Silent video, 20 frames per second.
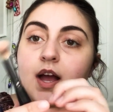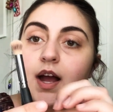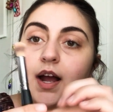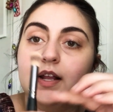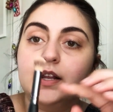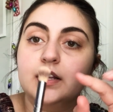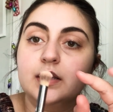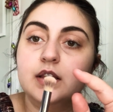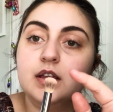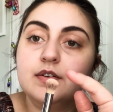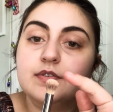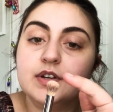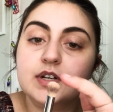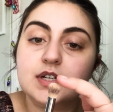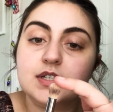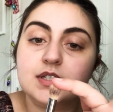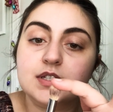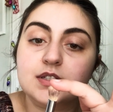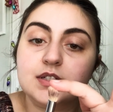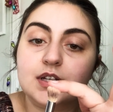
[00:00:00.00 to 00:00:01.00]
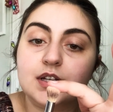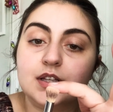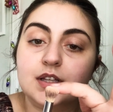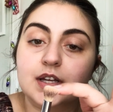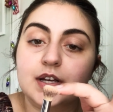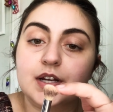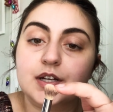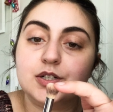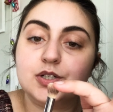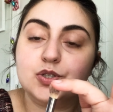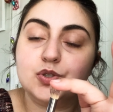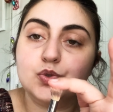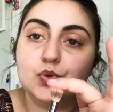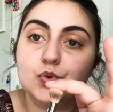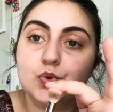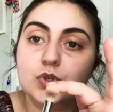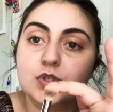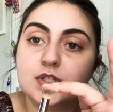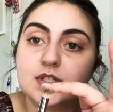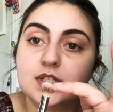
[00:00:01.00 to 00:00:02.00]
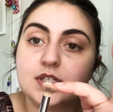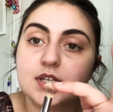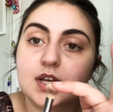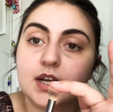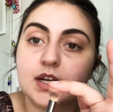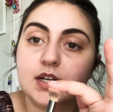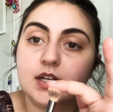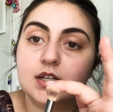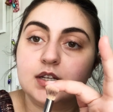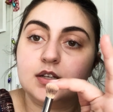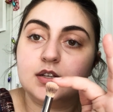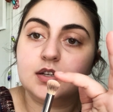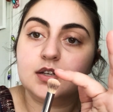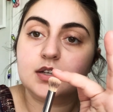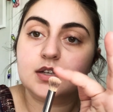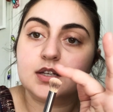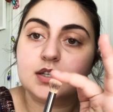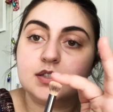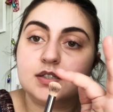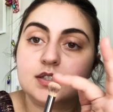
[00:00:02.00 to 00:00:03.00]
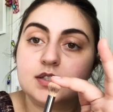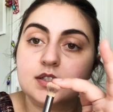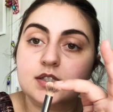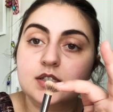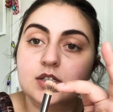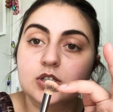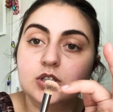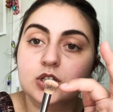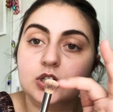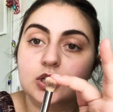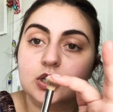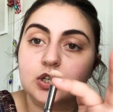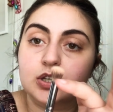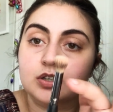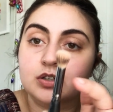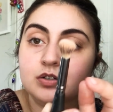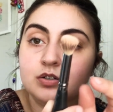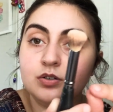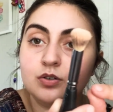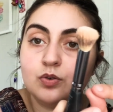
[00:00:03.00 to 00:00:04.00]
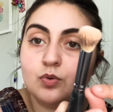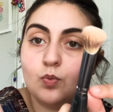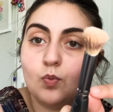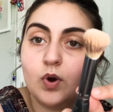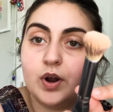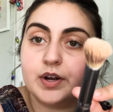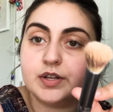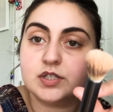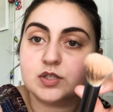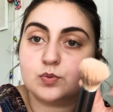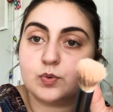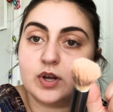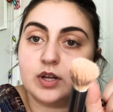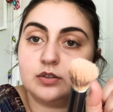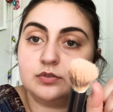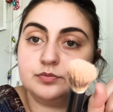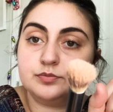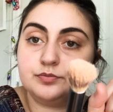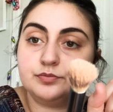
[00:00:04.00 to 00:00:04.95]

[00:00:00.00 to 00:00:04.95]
I love it because it's got like a dual-sided concealer one as well.